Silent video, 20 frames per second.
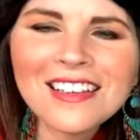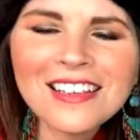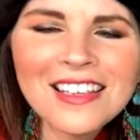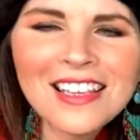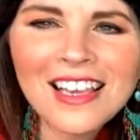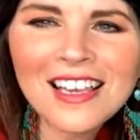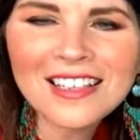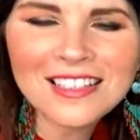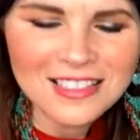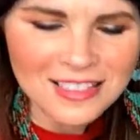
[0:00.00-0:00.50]

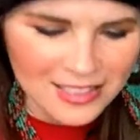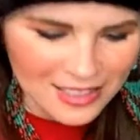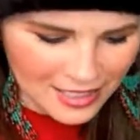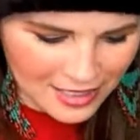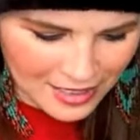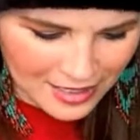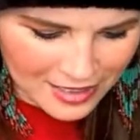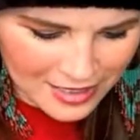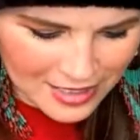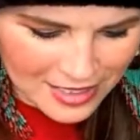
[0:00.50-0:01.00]
Yes.
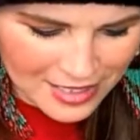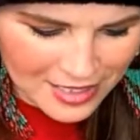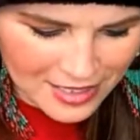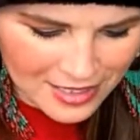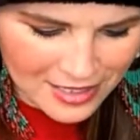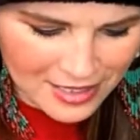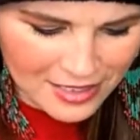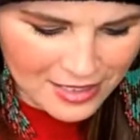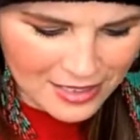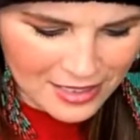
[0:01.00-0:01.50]

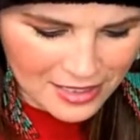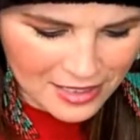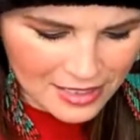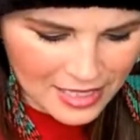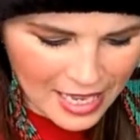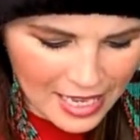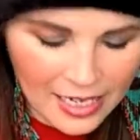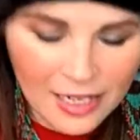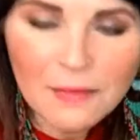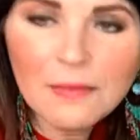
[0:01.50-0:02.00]

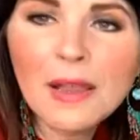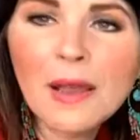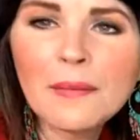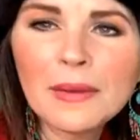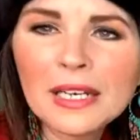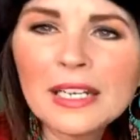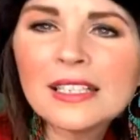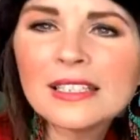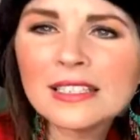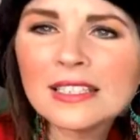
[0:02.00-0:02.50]
That I
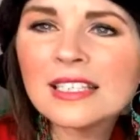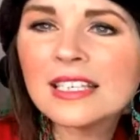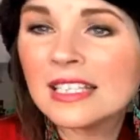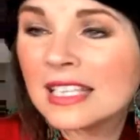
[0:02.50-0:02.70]
mean it's